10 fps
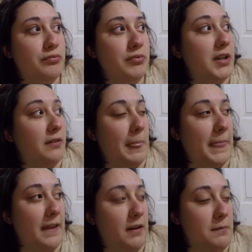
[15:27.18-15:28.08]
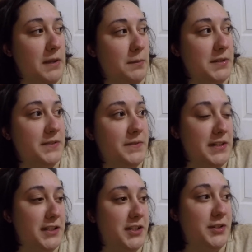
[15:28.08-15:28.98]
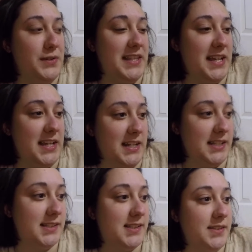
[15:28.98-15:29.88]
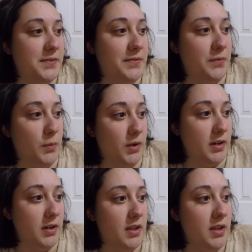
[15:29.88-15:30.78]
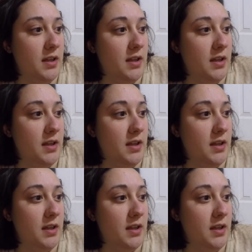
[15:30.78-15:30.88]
I don't think I'll be able to finish doing the edits for